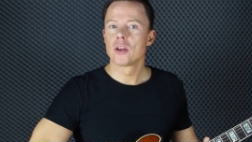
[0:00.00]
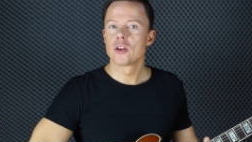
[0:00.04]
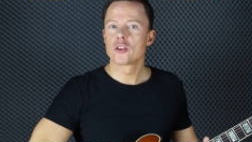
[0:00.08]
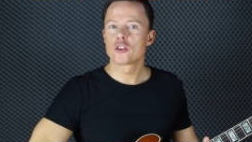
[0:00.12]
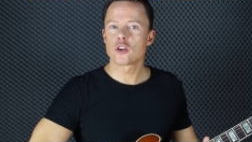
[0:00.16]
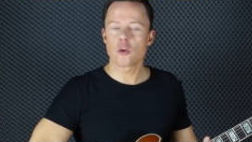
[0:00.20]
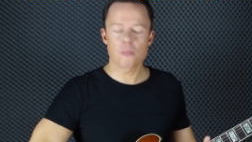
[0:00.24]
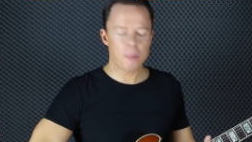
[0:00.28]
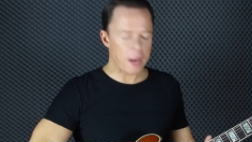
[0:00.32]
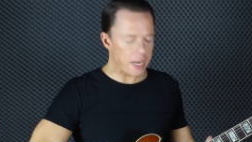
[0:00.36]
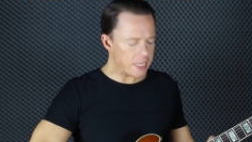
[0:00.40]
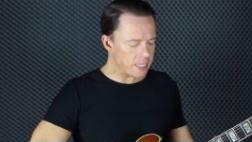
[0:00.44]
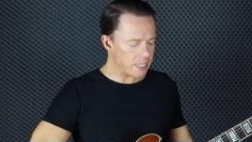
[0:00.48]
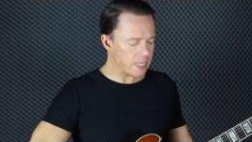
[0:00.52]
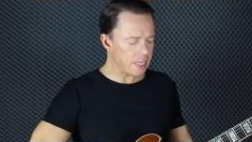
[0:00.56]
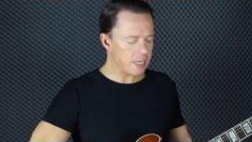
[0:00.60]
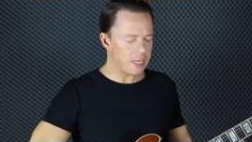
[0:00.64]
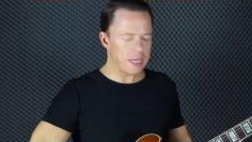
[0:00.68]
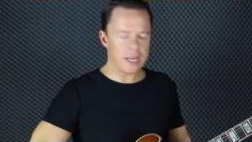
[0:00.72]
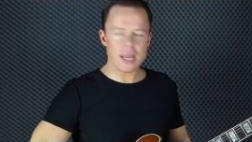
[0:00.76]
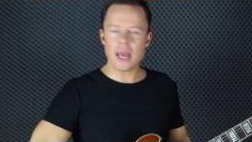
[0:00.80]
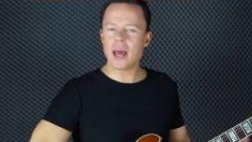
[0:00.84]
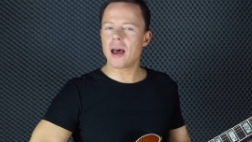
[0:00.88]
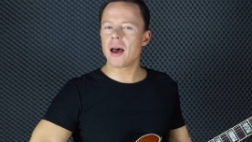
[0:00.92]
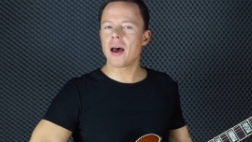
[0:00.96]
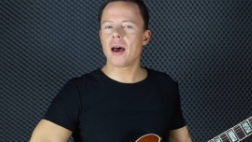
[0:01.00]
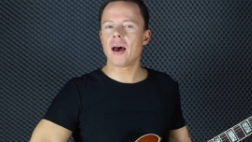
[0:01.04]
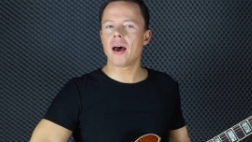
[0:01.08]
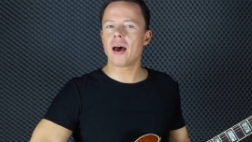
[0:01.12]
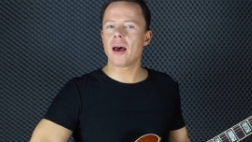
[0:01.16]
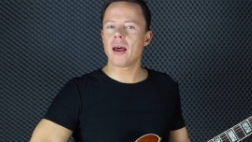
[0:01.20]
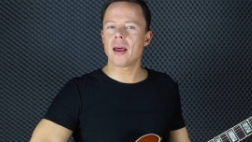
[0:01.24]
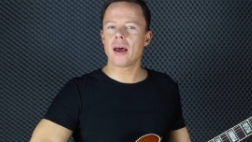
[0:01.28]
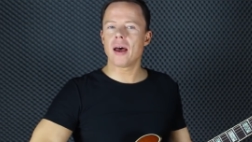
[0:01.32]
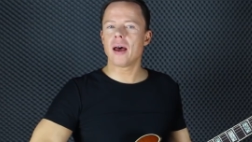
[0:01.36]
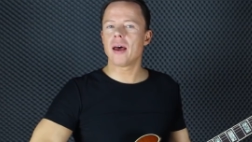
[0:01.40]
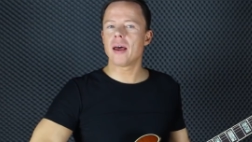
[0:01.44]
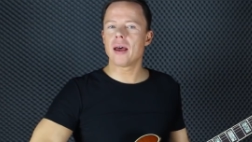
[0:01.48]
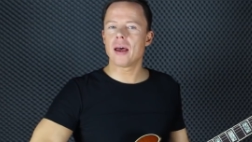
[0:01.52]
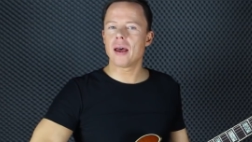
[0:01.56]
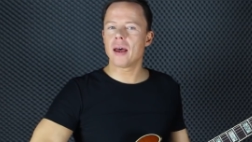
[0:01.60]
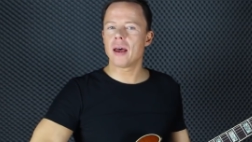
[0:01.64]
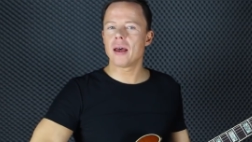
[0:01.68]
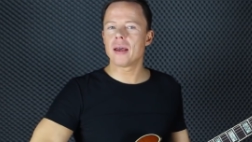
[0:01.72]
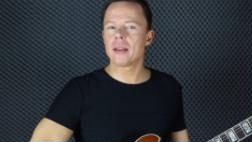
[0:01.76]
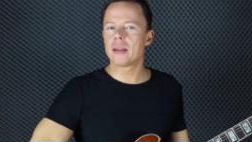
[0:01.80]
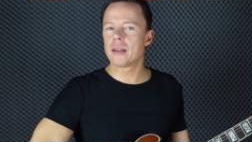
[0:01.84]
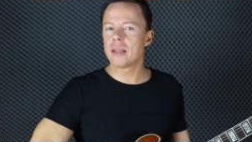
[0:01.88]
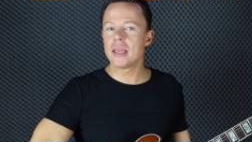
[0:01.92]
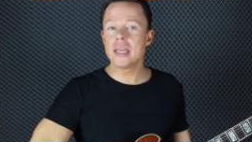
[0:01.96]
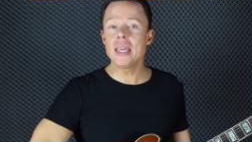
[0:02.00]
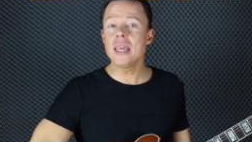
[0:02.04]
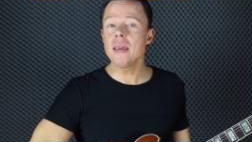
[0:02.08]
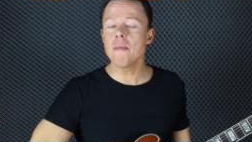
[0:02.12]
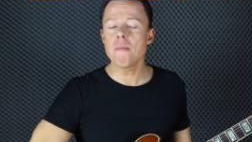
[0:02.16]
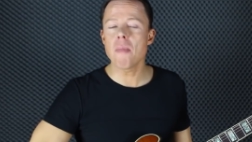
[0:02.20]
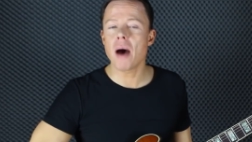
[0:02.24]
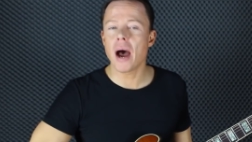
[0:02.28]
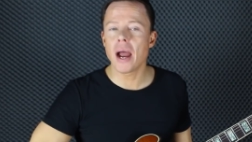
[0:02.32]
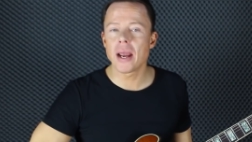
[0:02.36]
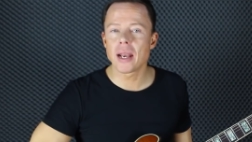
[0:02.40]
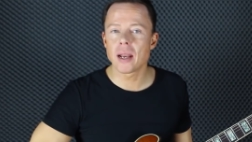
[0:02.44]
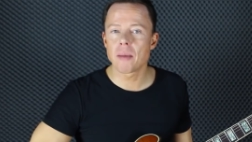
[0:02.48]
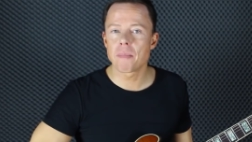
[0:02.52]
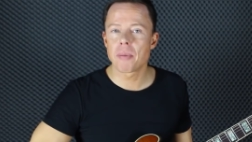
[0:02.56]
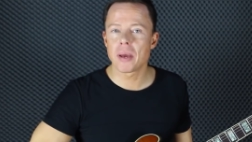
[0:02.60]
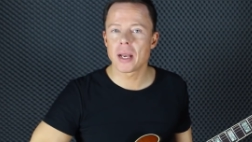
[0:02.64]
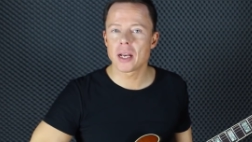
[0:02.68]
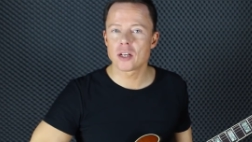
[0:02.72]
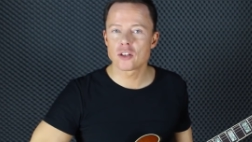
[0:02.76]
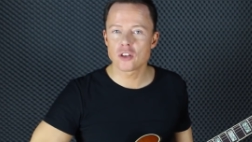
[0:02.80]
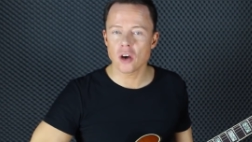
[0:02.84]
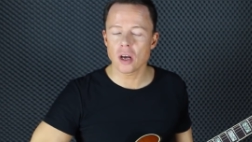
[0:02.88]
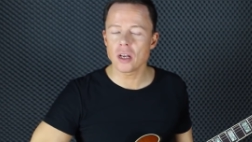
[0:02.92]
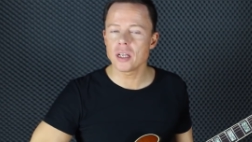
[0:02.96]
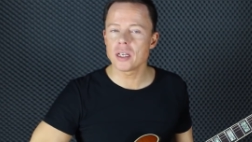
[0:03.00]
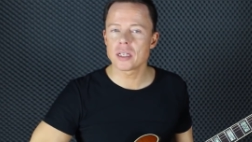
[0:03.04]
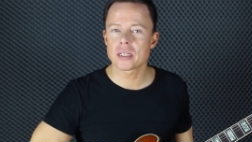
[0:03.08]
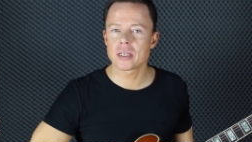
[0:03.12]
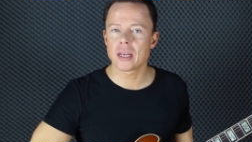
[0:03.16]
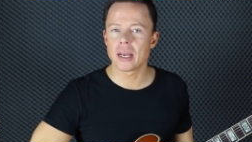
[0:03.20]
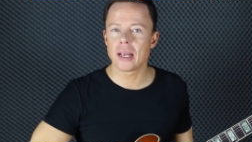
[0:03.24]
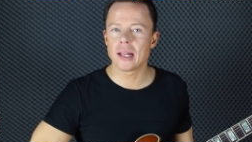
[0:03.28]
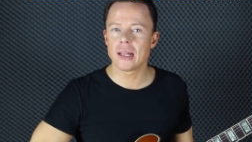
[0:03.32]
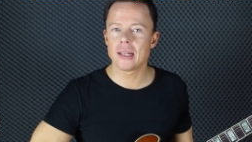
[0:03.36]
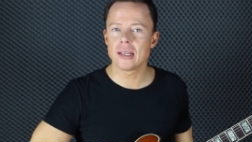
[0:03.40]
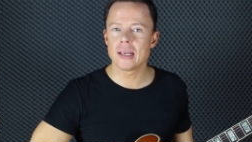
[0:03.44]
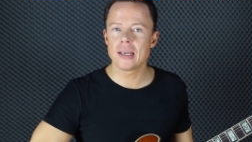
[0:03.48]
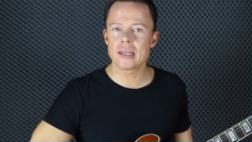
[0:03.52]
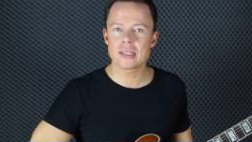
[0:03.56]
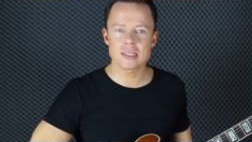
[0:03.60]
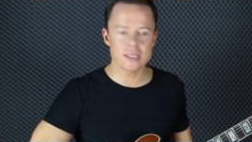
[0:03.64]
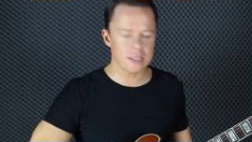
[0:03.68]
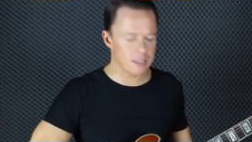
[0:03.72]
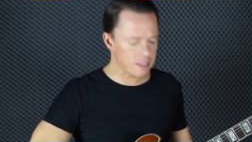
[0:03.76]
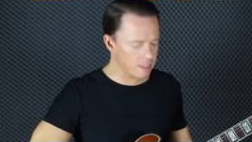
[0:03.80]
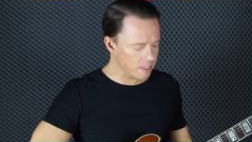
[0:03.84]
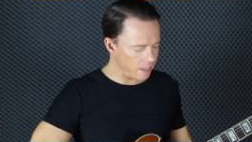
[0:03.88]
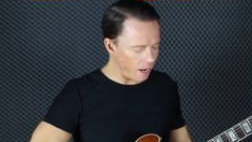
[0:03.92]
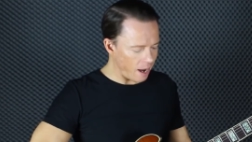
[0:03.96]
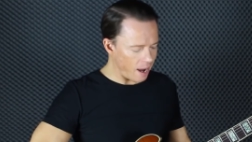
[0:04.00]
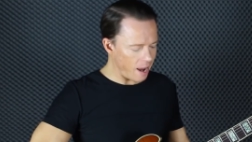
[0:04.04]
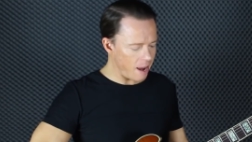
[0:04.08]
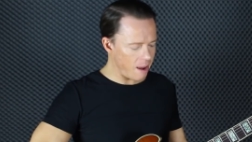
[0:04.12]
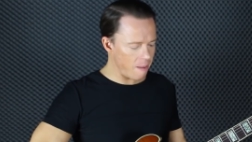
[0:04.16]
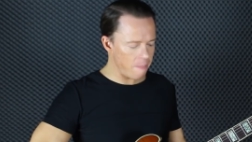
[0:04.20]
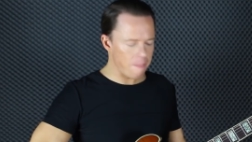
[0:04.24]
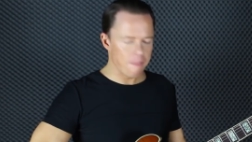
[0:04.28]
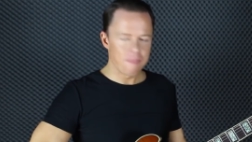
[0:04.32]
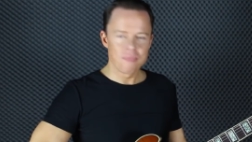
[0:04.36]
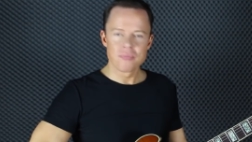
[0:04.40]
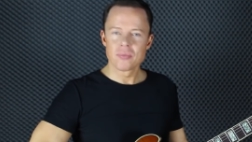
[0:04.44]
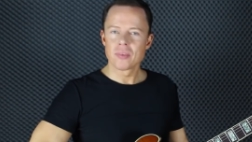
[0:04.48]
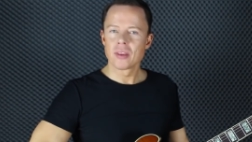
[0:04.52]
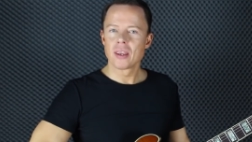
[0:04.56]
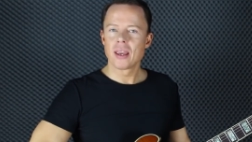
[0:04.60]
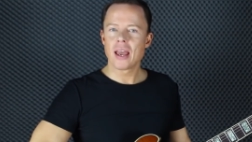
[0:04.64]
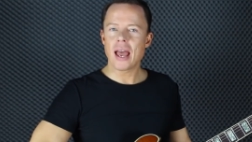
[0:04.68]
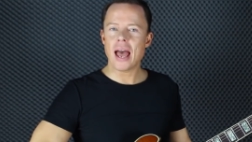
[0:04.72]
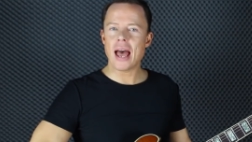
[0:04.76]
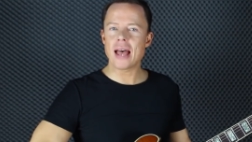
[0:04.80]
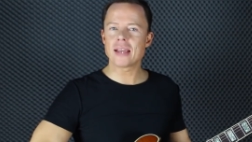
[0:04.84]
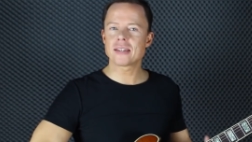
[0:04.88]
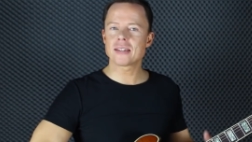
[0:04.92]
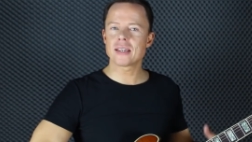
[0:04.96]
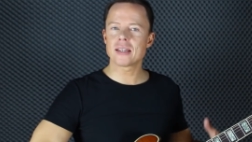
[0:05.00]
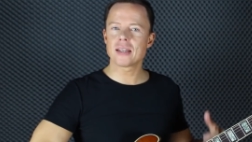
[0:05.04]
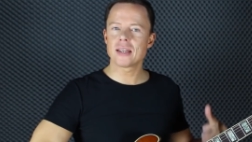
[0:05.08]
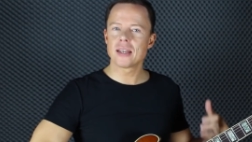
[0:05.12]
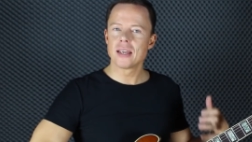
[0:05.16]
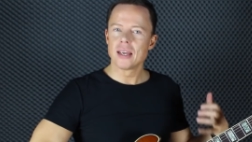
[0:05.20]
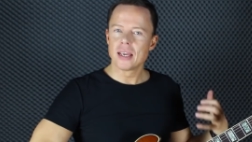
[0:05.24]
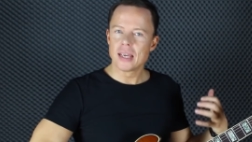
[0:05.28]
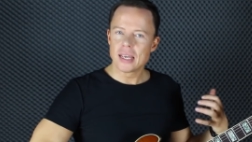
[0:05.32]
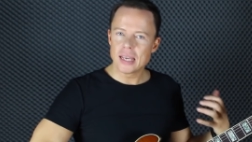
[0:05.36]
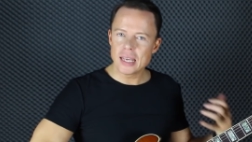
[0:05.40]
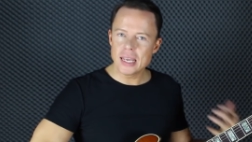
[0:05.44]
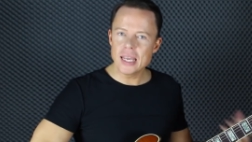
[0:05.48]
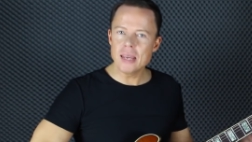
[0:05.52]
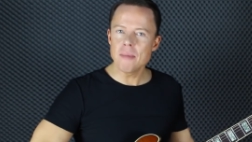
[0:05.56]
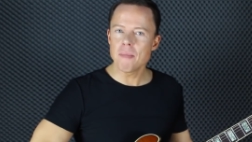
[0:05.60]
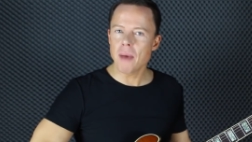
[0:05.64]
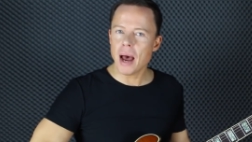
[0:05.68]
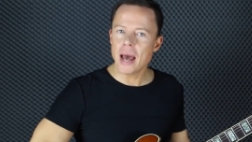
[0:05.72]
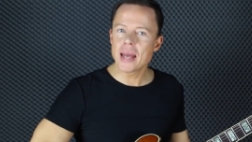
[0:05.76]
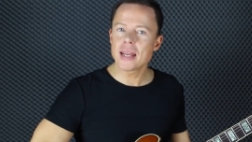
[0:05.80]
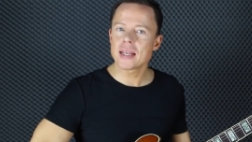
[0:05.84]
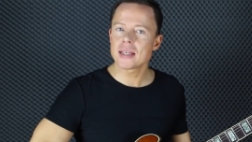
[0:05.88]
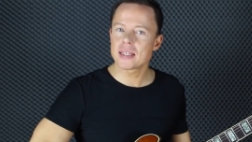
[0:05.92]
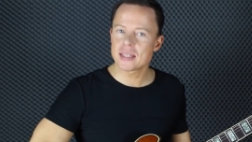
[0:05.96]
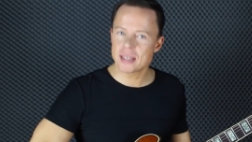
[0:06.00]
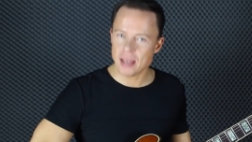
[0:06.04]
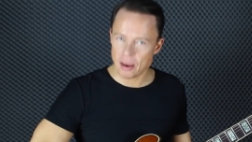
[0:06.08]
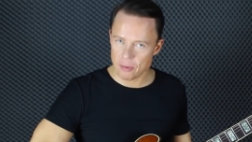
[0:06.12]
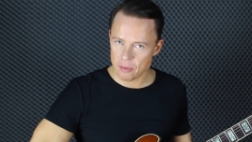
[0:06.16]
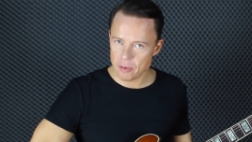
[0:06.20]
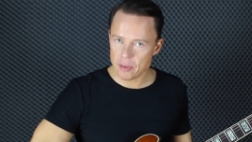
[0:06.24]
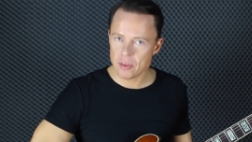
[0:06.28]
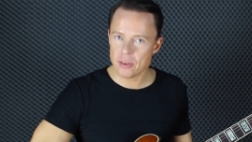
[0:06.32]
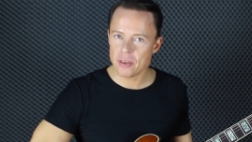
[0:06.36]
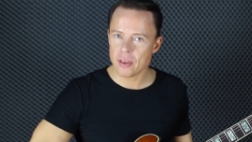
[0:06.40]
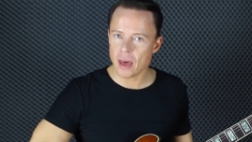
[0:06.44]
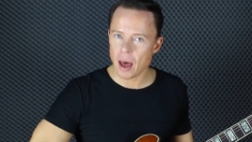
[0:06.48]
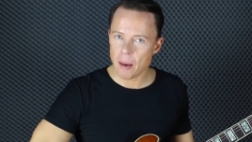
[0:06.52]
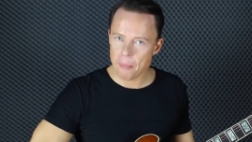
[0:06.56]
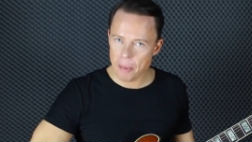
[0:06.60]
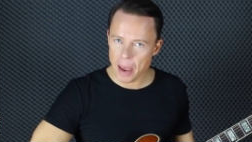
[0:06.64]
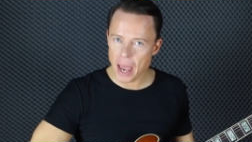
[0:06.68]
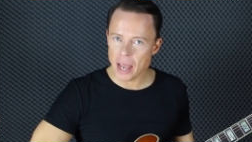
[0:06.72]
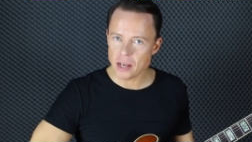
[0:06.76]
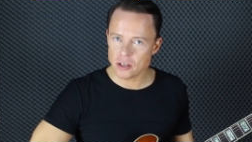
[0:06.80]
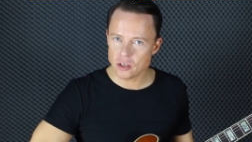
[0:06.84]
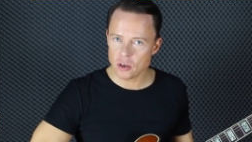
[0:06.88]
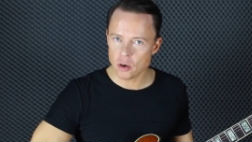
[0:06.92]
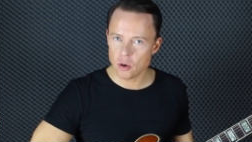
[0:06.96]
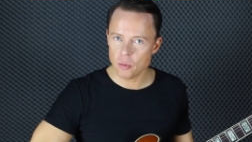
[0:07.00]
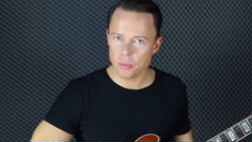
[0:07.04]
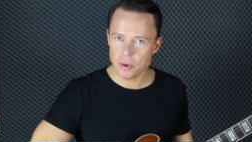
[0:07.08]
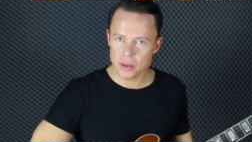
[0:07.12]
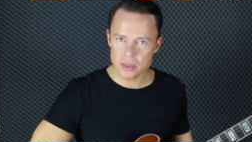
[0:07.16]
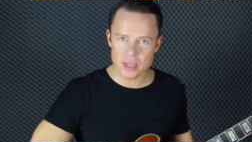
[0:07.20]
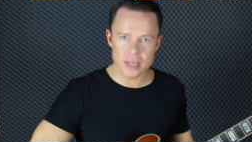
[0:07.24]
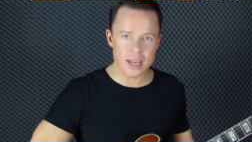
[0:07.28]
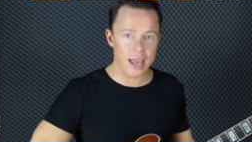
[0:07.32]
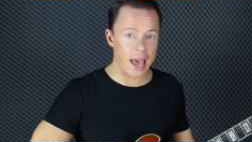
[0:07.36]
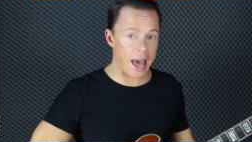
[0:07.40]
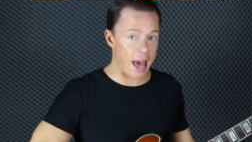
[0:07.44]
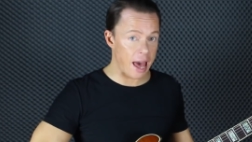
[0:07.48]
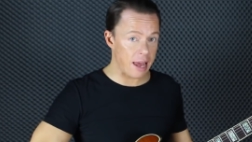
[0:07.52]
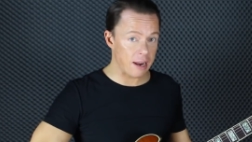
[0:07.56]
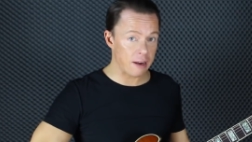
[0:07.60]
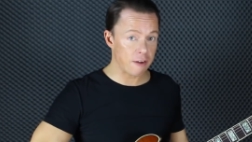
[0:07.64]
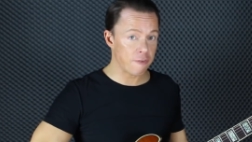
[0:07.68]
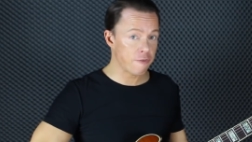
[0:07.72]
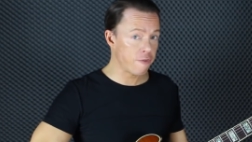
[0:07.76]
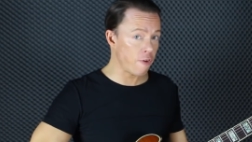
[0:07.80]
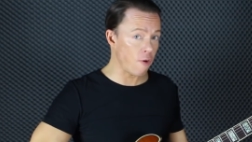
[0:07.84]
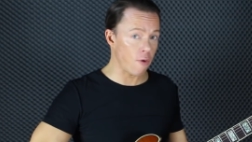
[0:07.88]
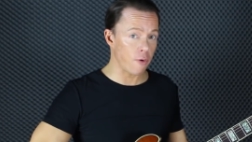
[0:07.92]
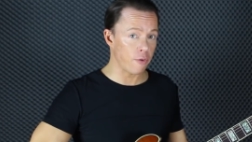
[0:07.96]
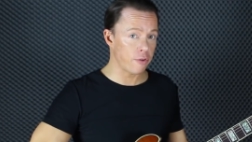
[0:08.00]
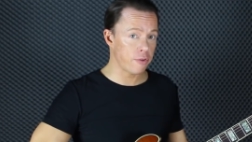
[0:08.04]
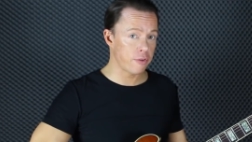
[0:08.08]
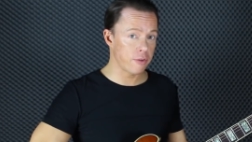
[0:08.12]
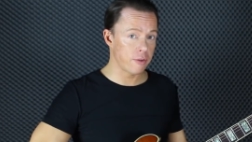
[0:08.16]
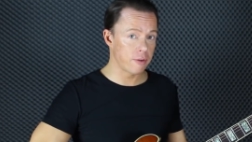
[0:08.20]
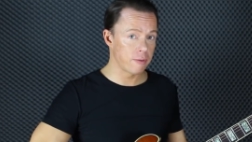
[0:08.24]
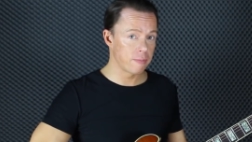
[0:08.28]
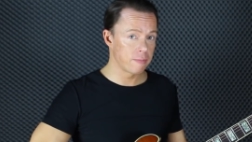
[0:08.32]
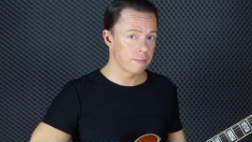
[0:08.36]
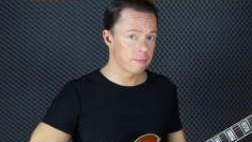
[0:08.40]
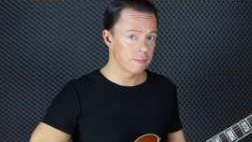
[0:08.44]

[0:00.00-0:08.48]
So basically, an E minor pentatonic scale is the same as an E minor seventh arpeggio with the added fourth.